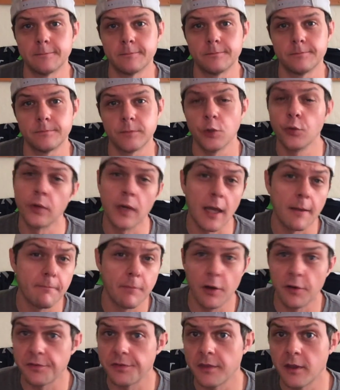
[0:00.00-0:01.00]
You and I
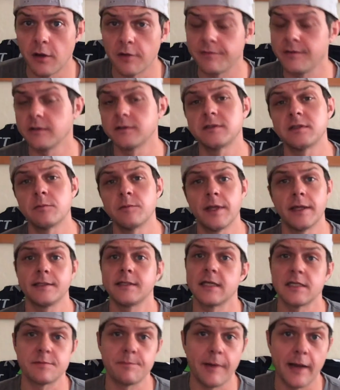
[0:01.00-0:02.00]
both know if there's someone that
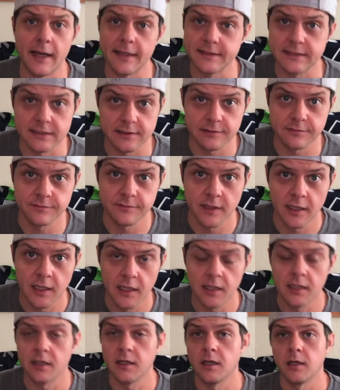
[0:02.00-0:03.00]
tests positive,
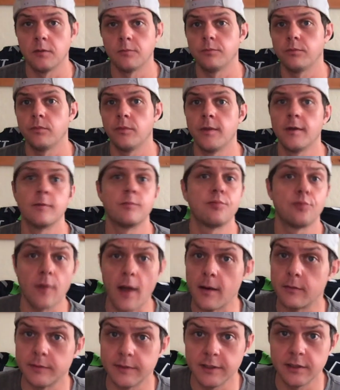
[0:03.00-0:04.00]
they're
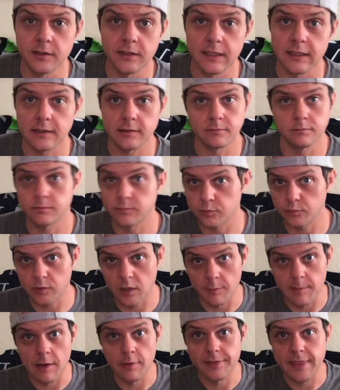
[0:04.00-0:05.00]
probably going to
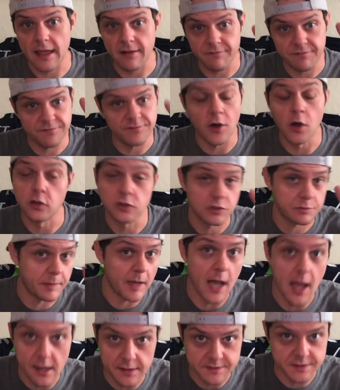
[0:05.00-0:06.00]
come out with that false
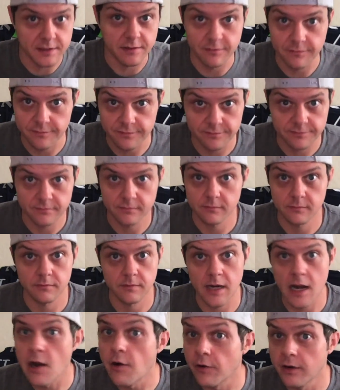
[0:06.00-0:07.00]
positive
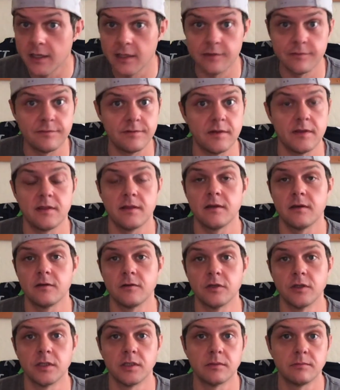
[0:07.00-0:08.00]
narrative, and they're
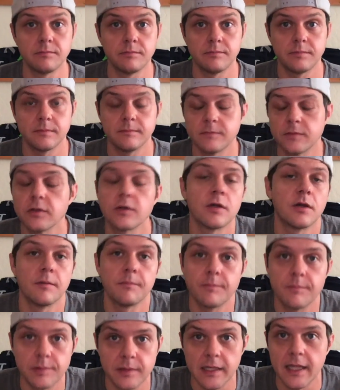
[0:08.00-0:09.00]
going to
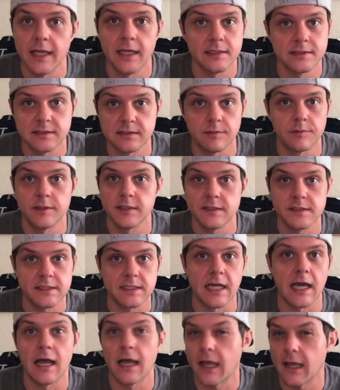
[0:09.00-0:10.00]
play some of these
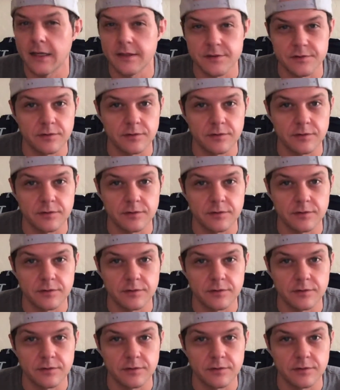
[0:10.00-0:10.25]
guys.